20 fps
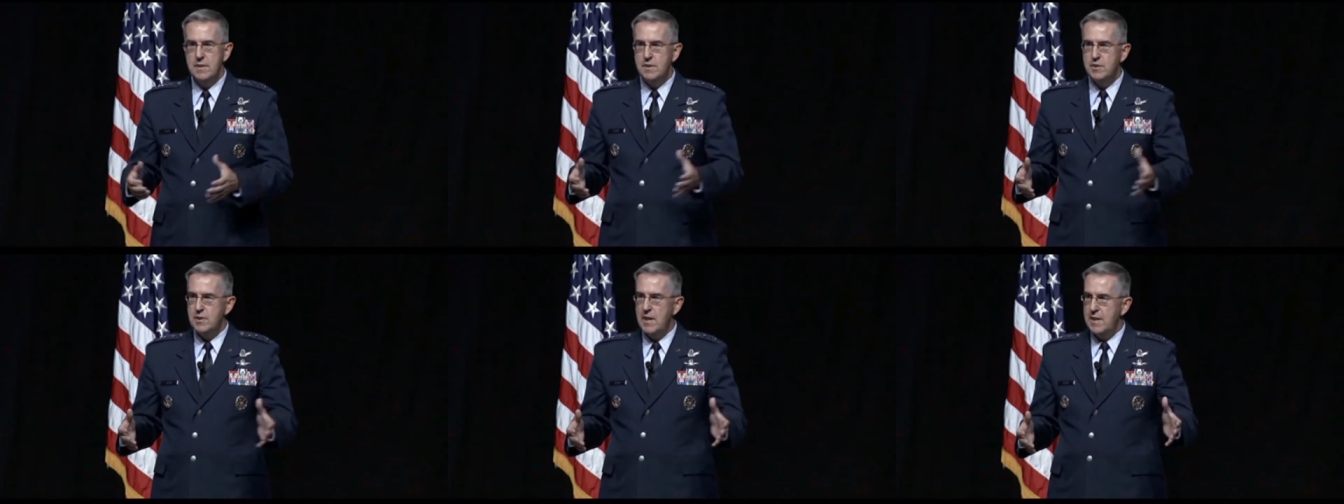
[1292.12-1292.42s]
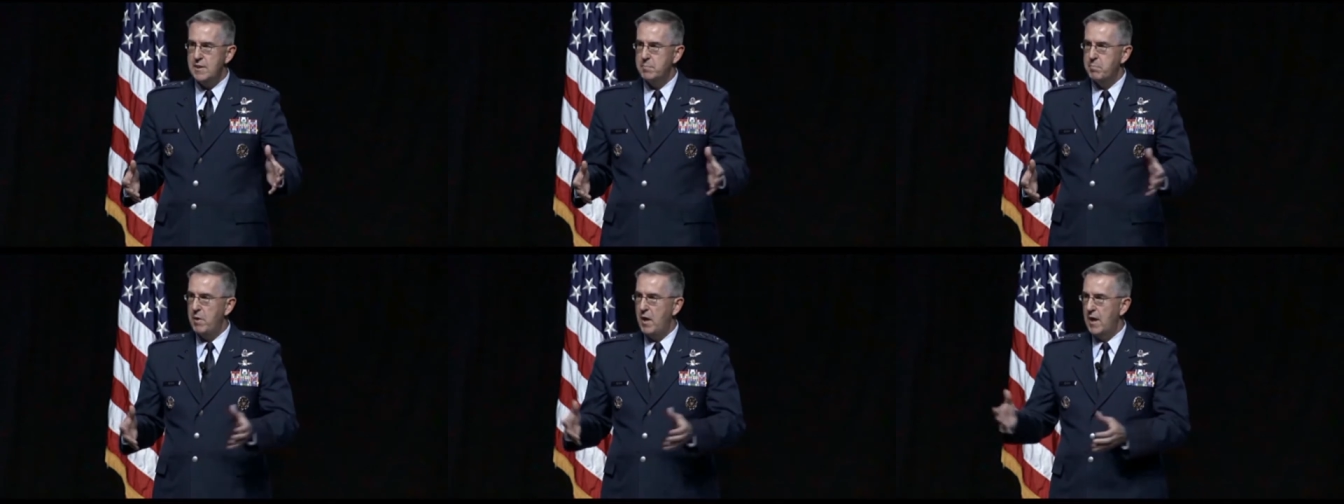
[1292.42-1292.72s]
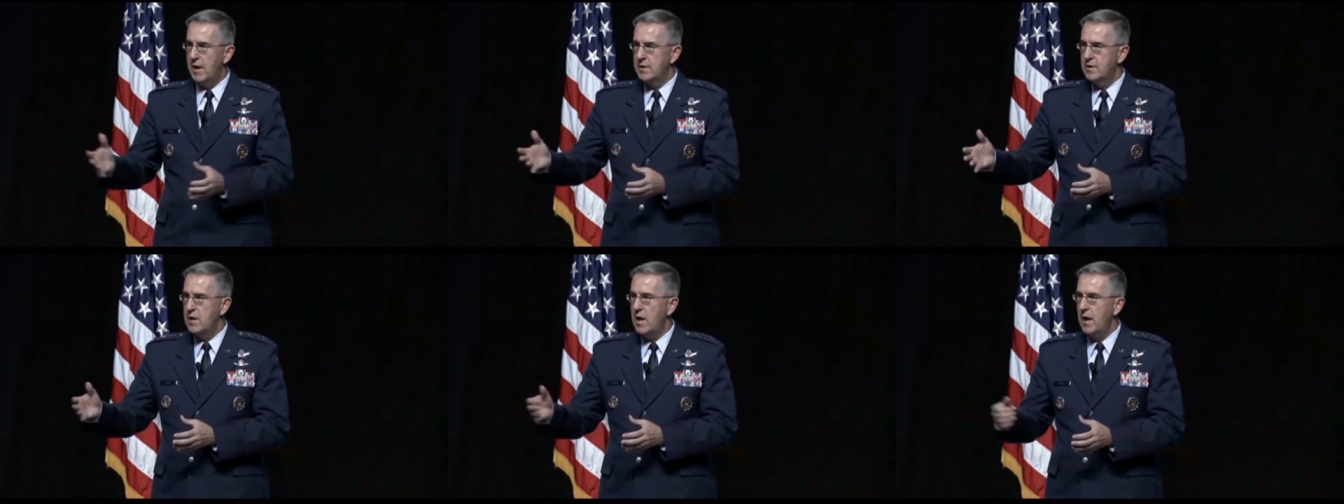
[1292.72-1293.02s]
You see the
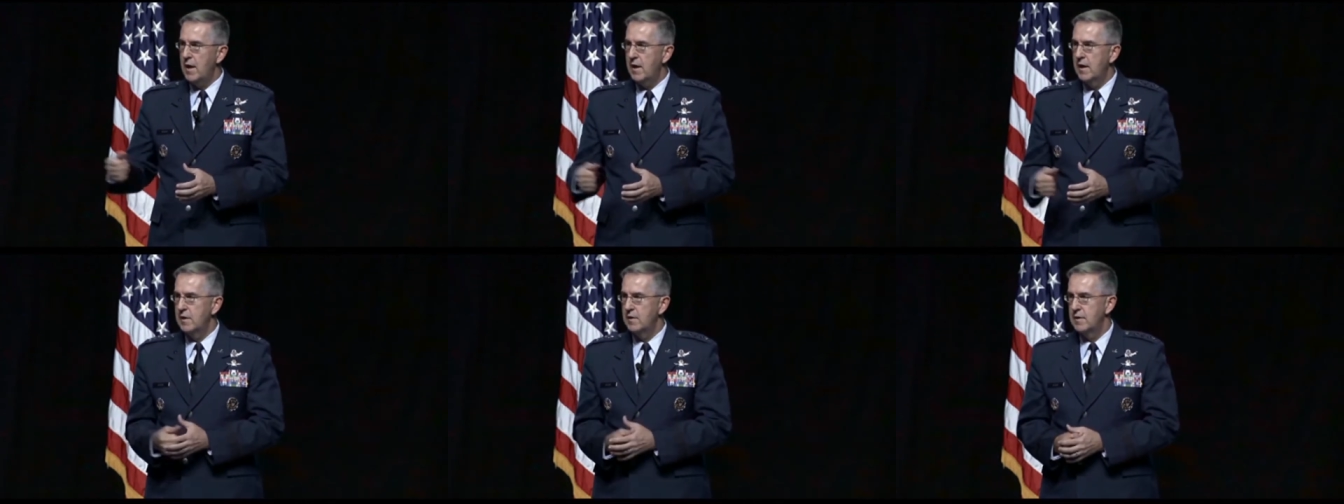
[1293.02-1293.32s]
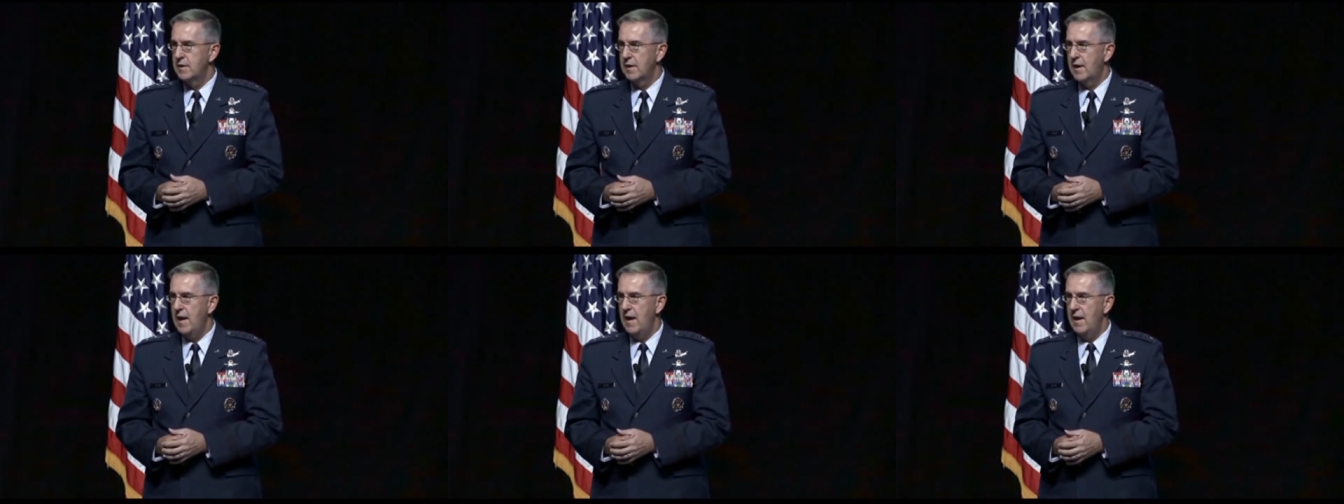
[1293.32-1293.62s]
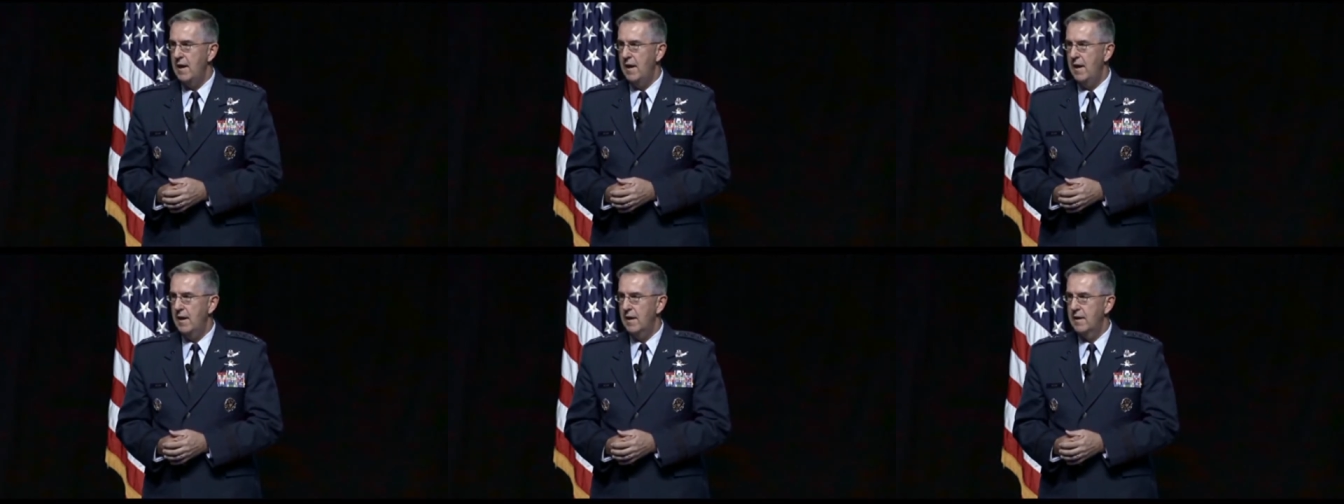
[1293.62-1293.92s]
JSPOC talking to
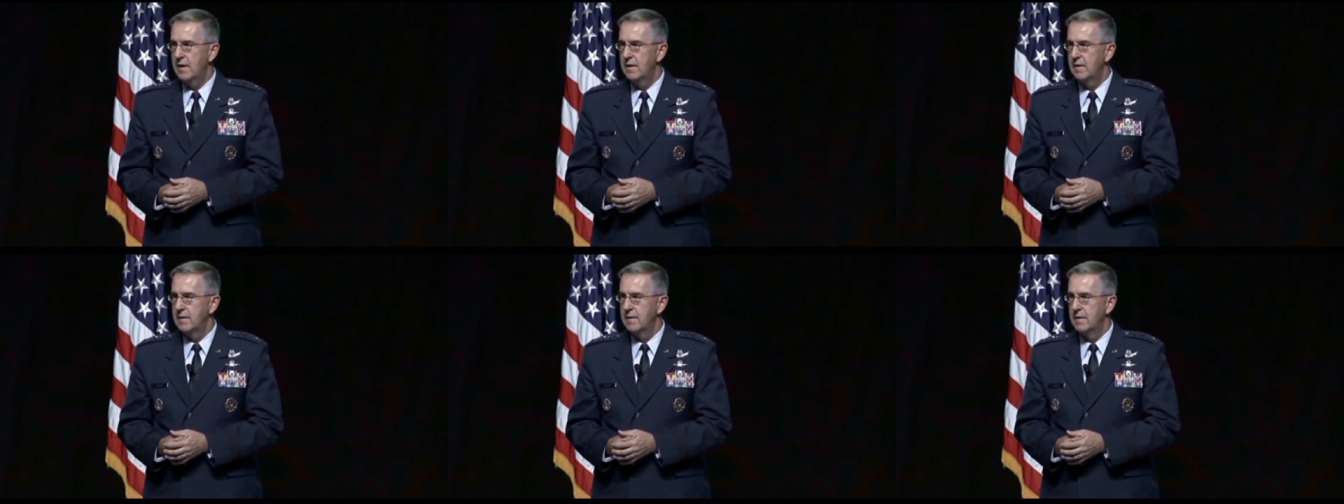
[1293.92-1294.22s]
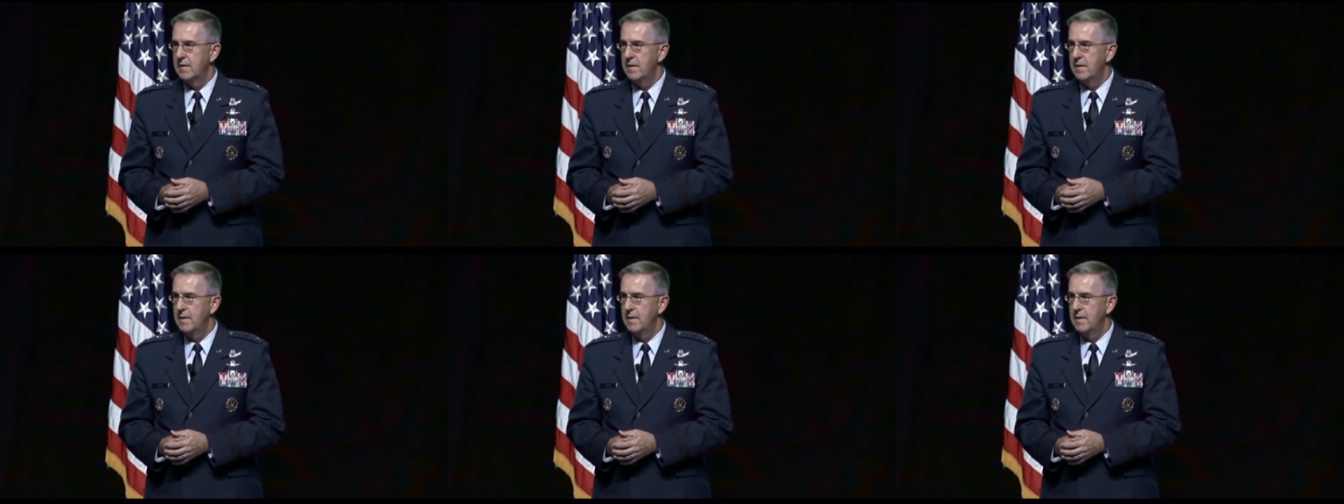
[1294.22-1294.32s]
the CAOC,